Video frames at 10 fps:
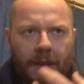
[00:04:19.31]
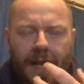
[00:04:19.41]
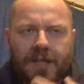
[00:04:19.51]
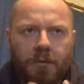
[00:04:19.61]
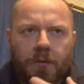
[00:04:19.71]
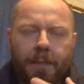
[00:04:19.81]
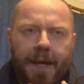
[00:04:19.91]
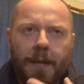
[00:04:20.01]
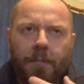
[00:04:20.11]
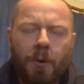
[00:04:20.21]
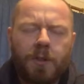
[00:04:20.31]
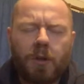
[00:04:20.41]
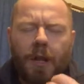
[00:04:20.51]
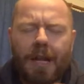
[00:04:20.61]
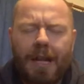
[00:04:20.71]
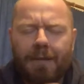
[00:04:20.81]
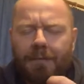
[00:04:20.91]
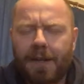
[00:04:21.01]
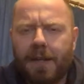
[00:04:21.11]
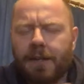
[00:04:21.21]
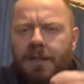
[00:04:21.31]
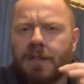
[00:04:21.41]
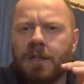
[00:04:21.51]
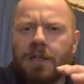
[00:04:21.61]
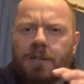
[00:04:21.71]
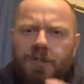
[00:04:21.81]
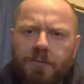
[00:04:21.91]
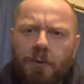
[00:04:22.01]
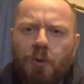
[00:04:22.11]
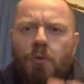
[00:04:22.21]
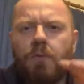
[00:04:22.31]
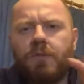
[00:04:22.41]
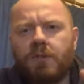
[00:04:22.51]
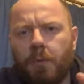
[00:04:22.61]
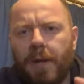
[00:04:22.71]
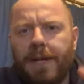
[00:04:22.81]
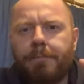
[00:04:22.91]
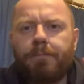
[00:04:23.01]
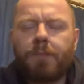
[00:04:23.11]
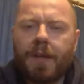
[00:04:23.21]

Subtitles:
it's all about the malt. It's got a lovely smooth, sweet,